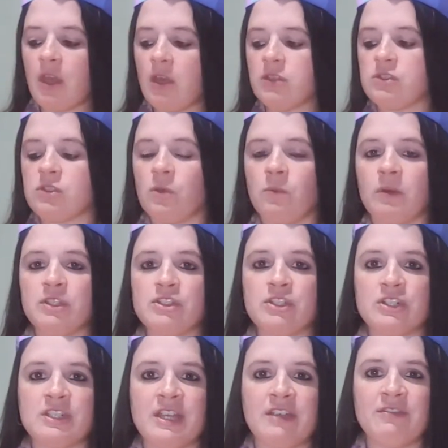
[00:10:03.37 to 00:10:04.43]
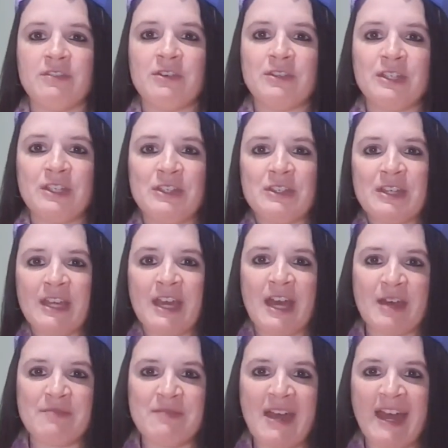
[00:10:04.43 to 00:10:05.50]
So once you're done folding, you can
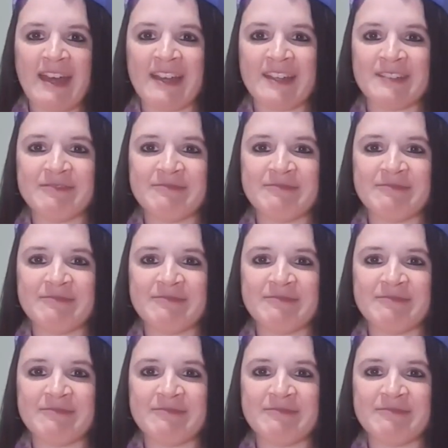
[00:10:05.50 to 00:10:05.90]
come back.